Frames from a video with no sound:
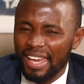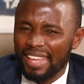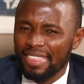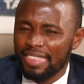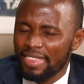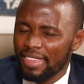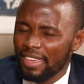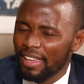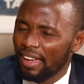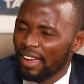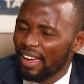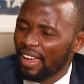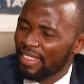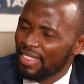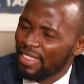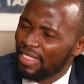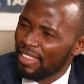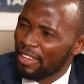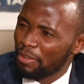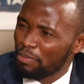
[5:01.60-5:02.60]
think
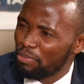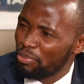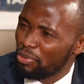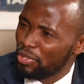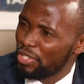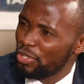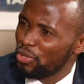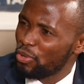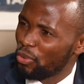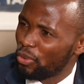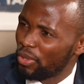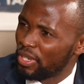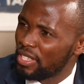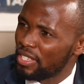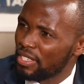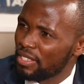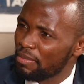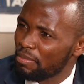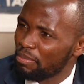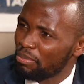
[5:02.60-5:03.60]
other than priesthood,
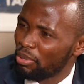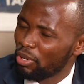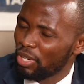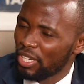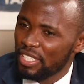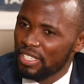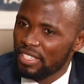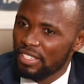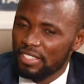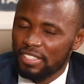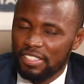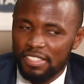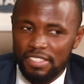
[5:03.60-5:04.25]
politics